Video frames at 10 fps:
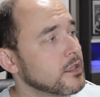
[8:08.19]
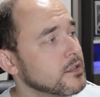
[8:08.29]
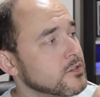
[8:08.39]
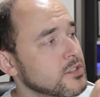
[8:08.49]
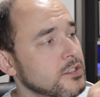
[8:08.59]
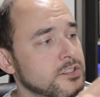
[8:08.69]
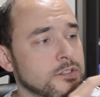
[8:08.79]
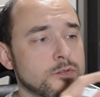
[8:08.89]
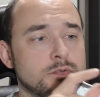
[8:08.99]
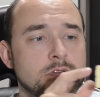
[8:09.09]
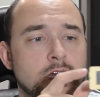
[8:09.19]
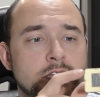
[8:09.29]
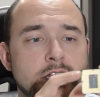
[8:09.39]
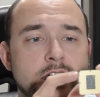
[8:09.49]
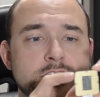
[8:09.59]
There's also a
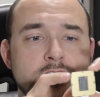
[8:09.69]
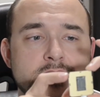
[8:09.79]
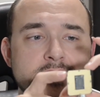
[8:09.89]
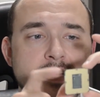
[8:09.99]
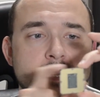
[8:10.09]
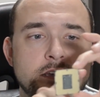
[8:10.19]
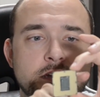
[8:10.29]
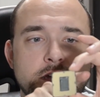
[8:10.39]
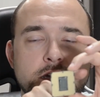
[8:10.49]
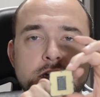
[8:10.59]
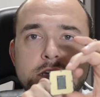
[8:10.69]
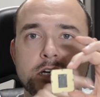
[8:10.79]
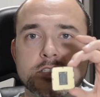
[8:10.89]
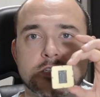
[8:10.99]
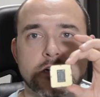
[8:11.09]
notch on this side and a
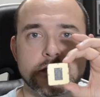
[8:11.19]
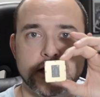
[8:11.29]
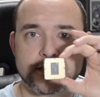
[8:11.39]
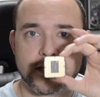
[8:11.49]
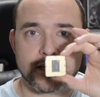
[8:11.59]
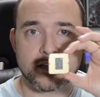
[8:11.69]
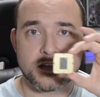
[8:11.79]
notch on that side.